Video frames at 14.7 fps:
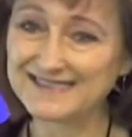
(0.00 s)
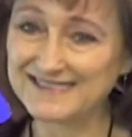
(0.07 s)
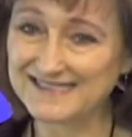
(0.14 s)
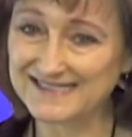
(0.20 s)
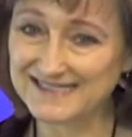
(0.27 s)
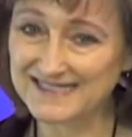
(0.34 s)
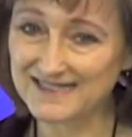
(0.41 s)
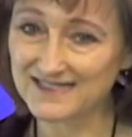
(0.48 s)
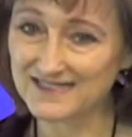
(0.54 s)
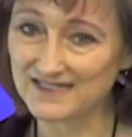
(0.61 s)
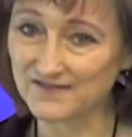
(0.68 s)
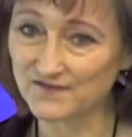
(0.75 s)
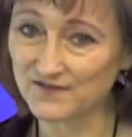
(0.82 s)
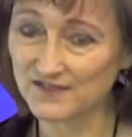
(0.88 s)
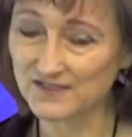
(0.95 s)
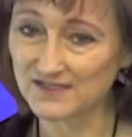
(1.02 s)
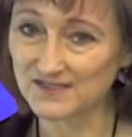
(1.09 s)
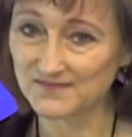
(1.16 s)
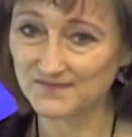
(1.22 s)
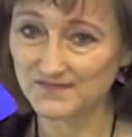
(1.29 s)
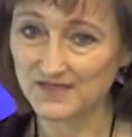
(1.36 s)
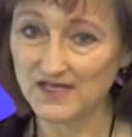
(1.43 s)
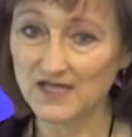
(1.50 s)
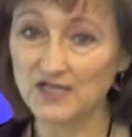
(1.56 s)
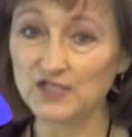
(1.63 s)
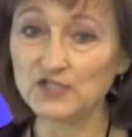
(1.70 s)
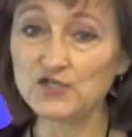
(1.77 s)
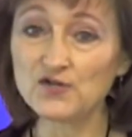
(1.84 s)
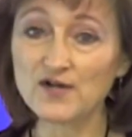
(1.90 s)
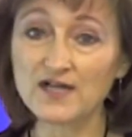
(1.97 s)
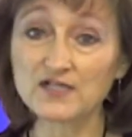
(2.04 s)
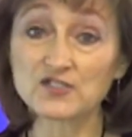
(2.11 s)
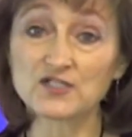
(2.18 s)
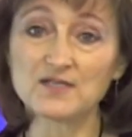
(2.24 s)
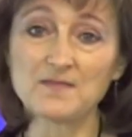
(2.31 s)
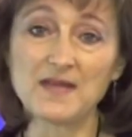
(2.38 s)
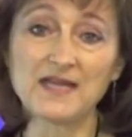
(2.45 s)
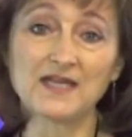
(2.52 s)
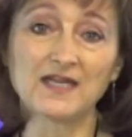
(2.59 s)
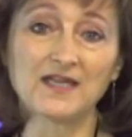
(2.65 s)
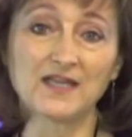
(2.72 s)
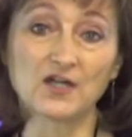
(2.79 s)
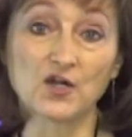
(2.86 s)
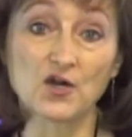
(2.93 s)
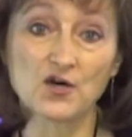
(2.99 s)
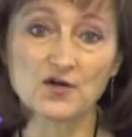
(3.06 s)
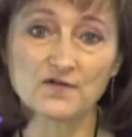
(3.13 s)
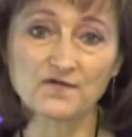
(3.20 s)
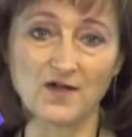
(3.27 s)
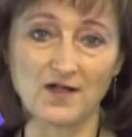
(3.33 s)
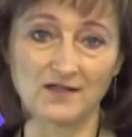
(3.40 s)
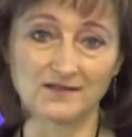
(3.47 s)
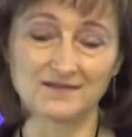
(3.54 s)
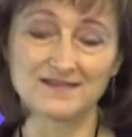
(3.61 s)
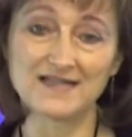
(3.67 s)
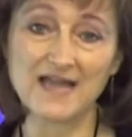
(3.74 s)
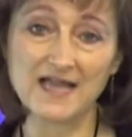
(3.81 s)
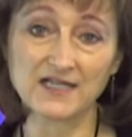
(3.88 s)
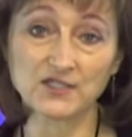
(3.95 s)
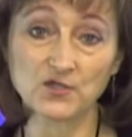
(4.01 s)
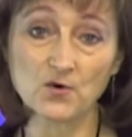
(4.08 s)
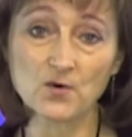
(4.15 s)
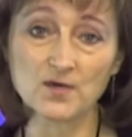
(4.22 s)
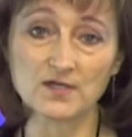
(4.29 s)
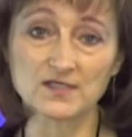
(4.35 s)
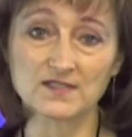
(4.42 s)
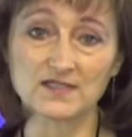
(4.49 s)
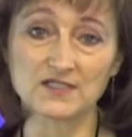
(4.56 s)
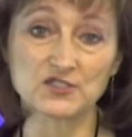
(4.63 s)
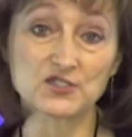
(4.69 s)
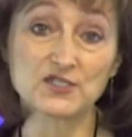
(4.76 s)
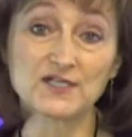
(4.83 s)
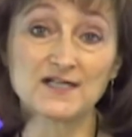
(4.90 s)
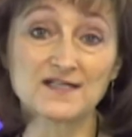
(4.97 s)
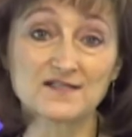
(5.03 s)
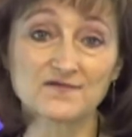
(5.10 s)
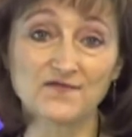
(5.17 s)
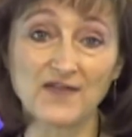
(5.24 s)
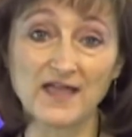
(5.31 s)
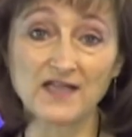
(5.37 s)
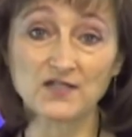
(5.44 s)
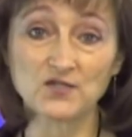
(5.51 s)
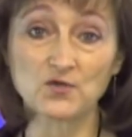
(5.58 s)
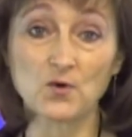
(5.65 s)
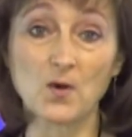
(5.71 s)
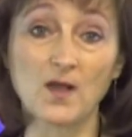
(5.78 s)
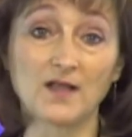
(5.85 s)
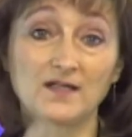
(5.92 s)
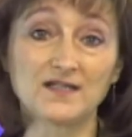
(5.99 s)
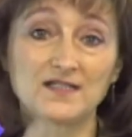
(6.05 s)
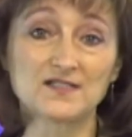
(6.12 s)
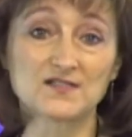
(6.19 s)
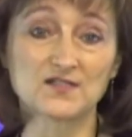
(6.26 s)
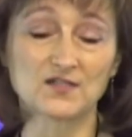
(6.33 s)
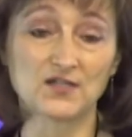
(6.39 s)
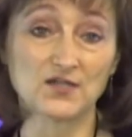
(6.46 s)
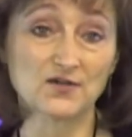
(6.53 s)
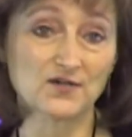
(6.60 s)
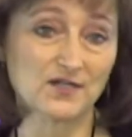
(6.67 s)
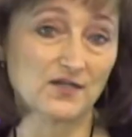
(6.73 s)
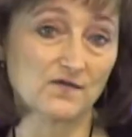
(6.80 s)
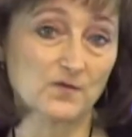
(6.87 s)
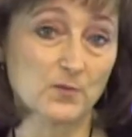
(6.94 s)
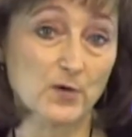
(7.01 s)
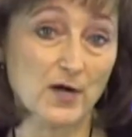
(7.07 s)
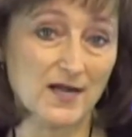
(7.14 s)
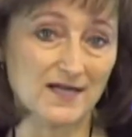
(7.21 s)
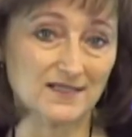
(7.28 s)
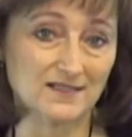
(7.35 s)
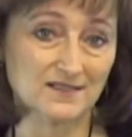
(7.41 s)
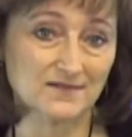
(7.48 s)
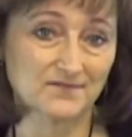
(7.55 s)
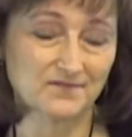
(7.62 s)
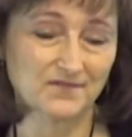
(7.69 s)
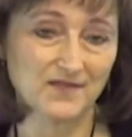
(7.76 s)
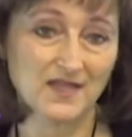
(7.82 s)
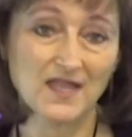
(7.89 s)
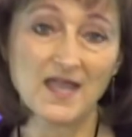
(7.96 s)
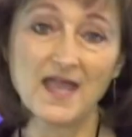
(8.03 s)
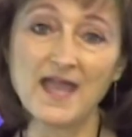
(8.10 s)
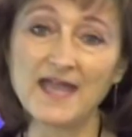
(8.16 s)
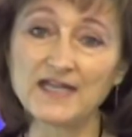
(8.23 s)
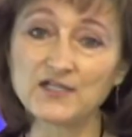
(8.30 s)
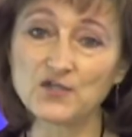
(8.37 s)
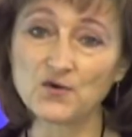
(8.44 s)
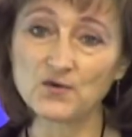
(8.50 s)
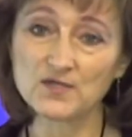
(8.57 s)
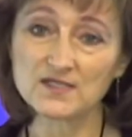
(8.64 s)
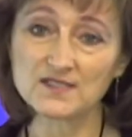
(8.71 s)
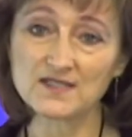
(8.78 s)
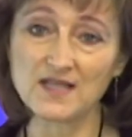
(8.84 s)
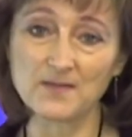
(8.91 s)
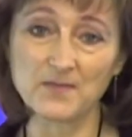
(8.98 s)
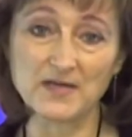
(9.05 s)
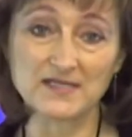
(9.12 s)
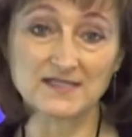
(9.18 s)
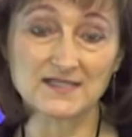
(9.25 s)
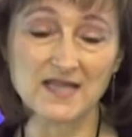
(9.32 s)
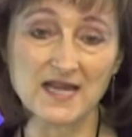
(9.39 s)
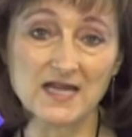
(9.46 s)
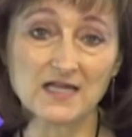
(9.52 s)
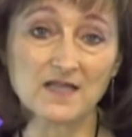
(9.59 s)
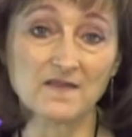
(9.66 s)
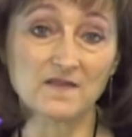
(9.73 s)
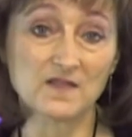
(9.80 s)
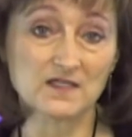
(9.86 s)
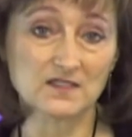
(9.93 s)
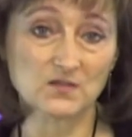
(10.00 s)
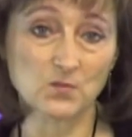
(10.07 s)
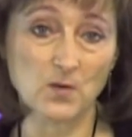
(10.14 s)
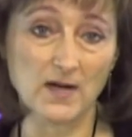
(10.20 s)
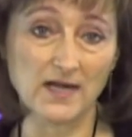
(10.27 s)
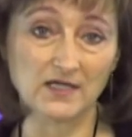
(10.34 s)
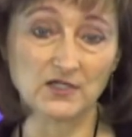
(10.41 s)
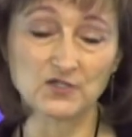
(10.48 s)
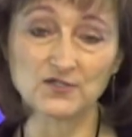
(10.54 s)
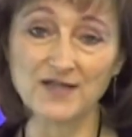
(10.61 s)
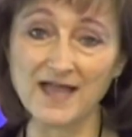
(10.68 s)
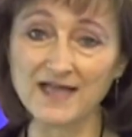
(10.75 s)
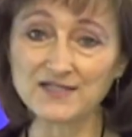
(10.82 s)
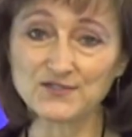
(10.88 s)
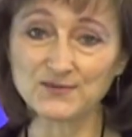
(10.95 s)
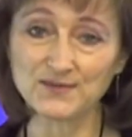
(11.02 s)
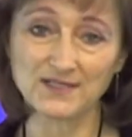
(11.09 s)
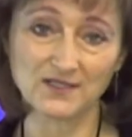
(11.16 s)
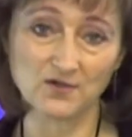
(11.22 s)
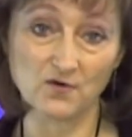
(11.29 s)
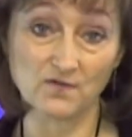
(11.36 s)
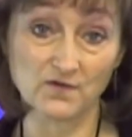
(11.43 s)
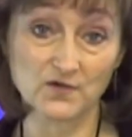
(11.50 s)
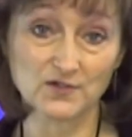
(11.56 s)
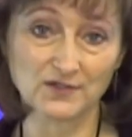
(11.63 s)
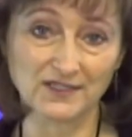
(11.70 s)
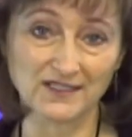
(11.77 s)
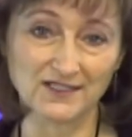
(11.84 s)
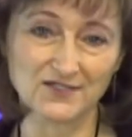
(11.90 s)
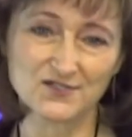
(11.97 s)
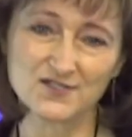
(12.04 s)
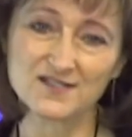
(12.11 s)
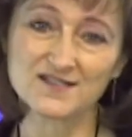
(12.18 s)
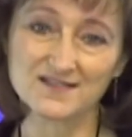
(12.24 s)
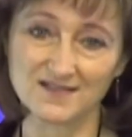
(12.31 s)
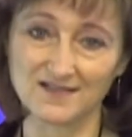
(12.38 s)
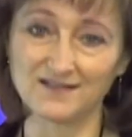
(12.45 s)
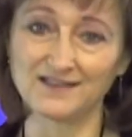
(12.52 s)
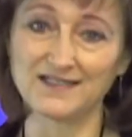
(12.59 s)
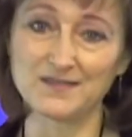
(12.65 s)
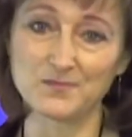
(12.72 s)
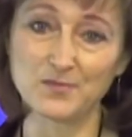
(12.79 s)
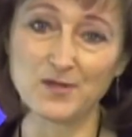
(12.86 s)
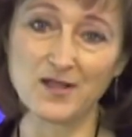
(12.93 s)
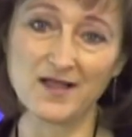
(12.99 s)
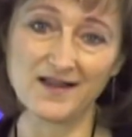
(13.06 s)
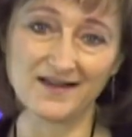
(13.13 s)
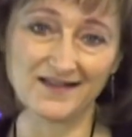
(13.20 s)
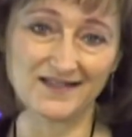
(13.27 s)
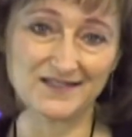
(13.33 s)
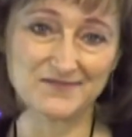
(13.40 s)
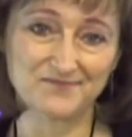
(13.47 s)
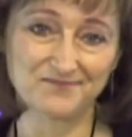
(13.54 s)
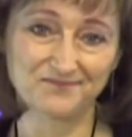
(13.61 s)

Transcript: Do you see the difference? You're actually making it her fault, not yours, that she doesn't value quality and security over price. And notice that by saying it this way, you're not doing it overtly, you're just subtly implying it.